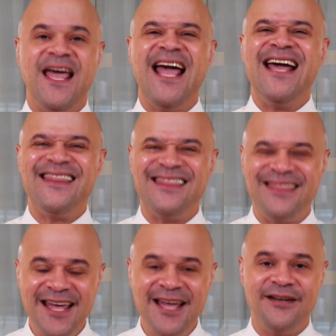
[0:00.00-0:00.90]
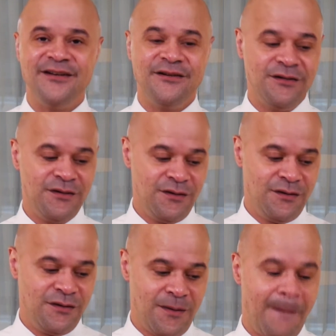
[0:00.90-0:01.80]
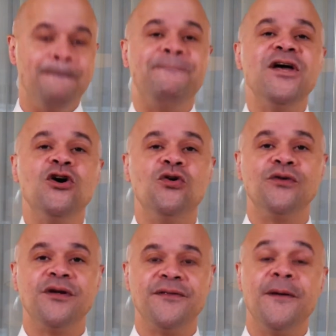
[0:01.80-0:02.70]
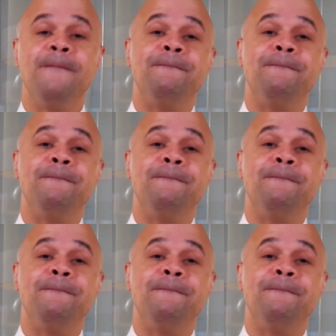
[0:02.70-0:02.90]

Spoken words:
And then build the